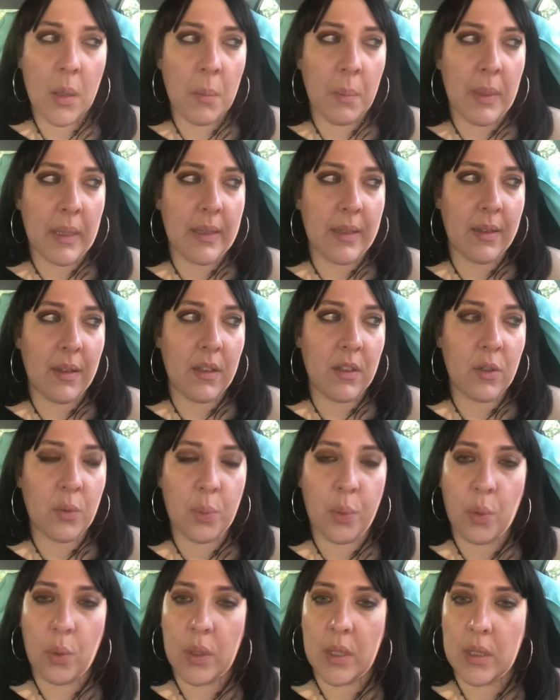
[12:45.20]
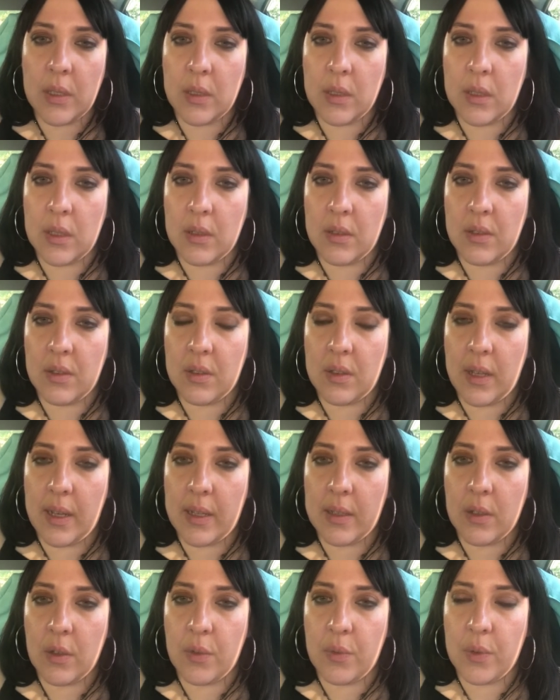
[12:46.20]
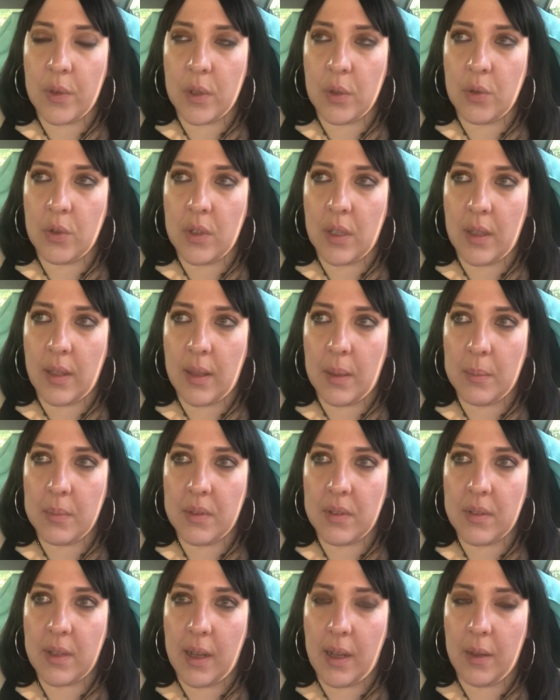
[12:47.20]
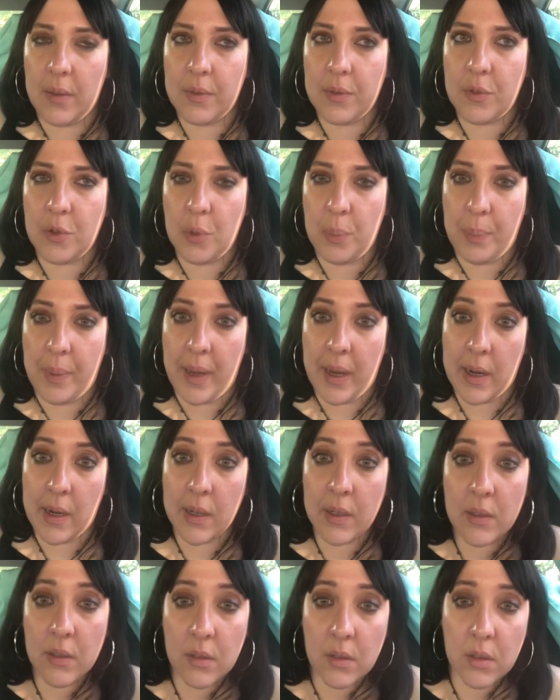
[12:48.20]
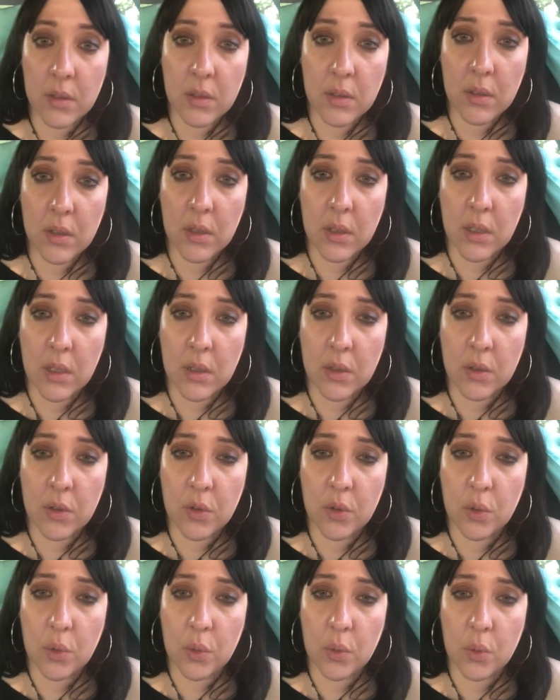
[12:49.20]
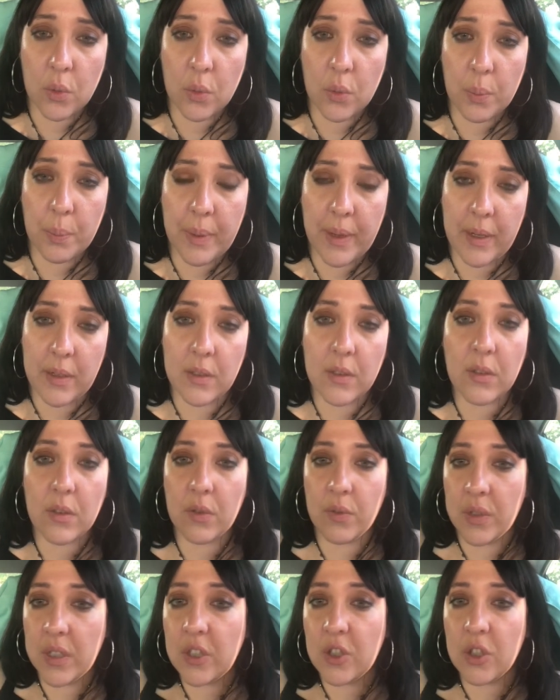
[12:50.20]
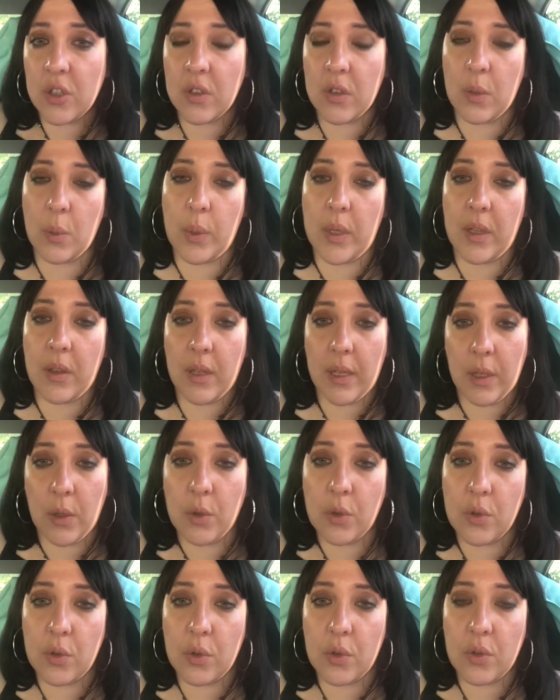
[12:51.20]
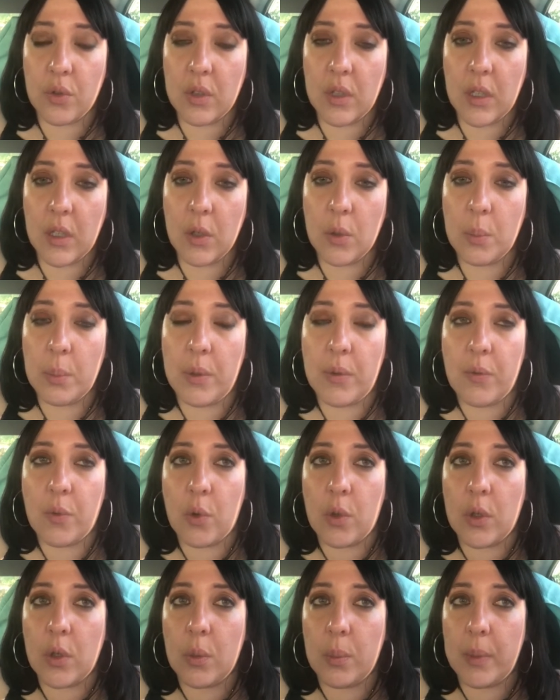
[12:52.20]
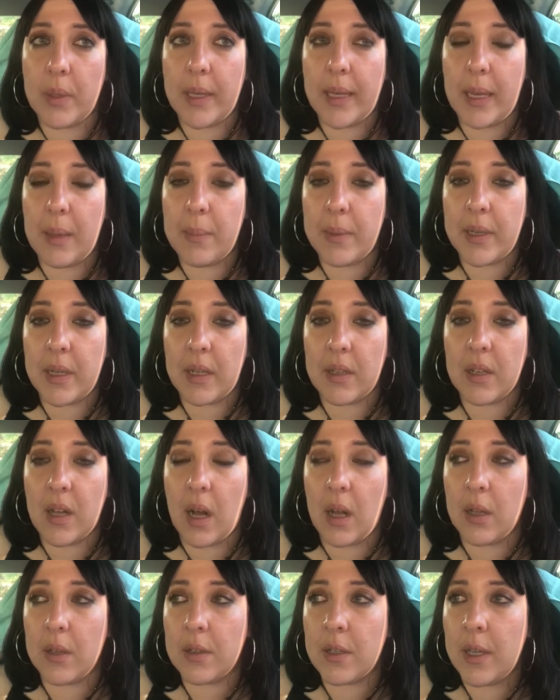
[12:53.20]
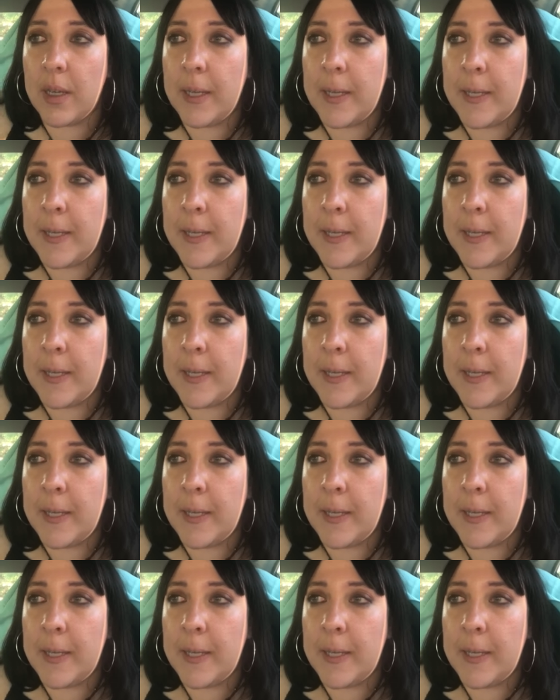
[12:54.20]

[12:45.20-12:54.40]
But at this point, instead of losing themselves to parents and to parents' vision, the way they used to see you before you became an adult,